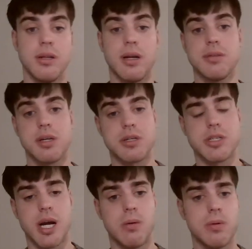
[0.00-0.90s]
and then I take a
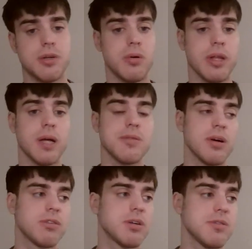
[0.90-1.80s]
shower and do all that
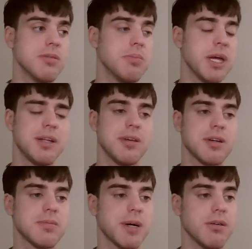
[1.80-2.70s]
stuff because the bacon
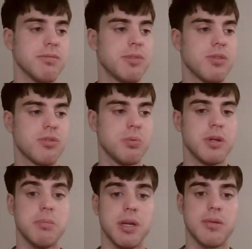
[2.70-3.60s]
takes about
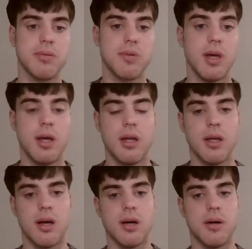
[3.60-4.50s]
20 minutes.
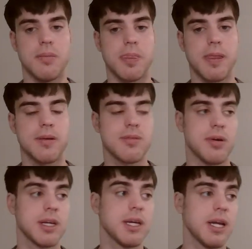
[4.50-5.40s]
So
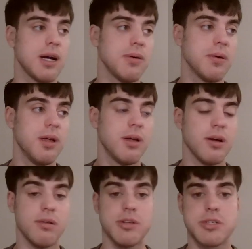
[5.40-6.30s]
I get out
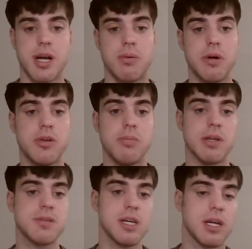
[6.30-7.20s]
of the shower, do
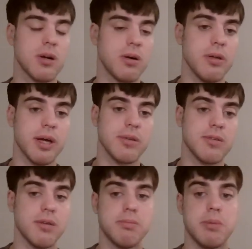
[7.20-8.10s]
my skincare and all that
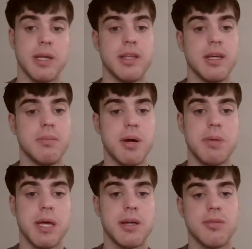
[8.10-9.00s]
stuff. By then, my
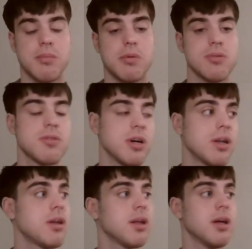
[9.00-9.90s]
bacon's almost
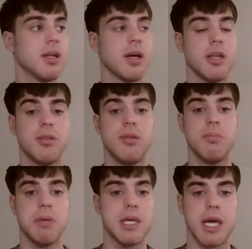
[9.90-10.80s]
done and I
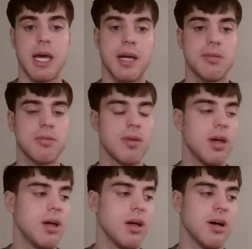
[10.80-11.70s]
make eggs.
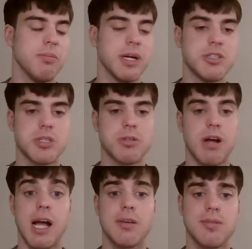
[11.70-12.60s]
I just
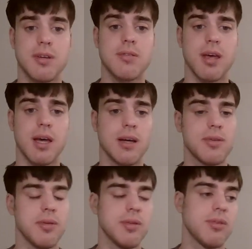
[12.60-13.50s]
crack 6
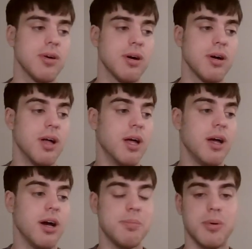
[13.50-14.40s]
eggs into
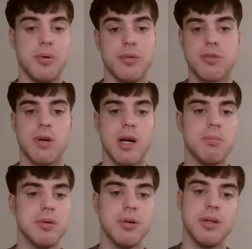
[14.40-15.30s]
a bowl and
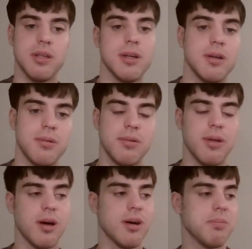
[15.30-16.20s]
scramble it and then
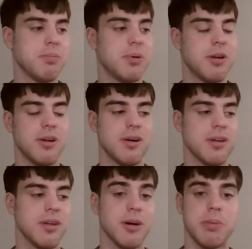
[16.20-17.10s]
put it
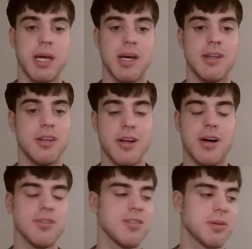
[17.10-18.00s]
on a pan, the
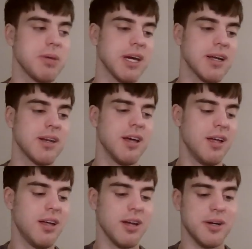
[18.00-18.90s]
nonstick pan.
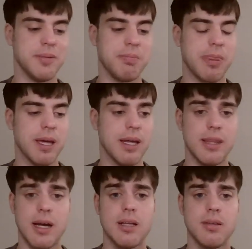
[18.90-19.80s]

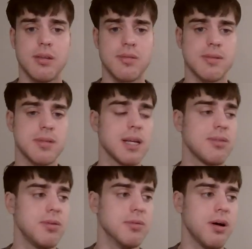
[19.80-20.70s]
And that doesn't take
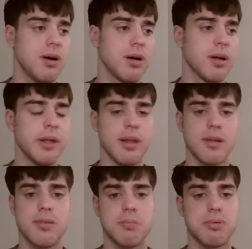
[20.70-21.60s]
too long and
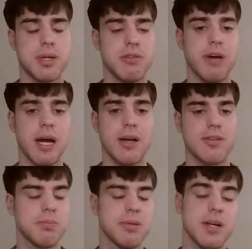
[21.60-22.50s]
that's pretty
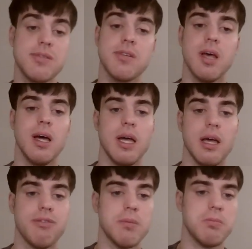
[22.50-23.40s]
fast. Plus,
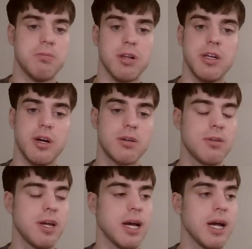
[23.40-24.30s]
if I'm really
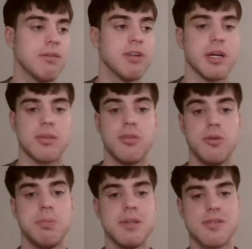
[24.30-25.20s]
hungry, I have like
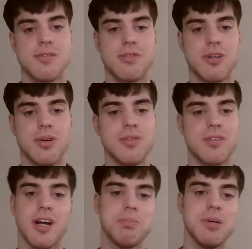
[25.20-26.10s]
2 pieces of toast
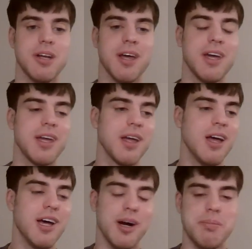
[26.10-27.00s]
and I put a
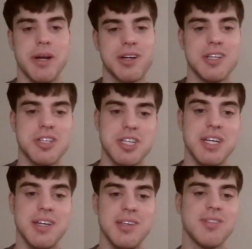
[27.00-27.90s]
American
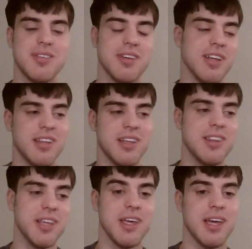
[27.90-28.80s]
cheese and
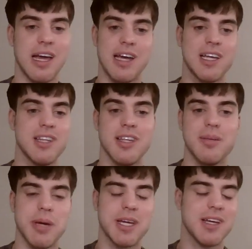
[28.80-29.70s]
then the egg and then
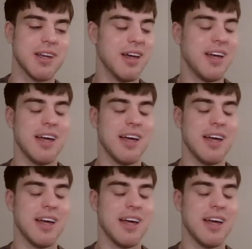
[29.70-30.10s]
the bacon.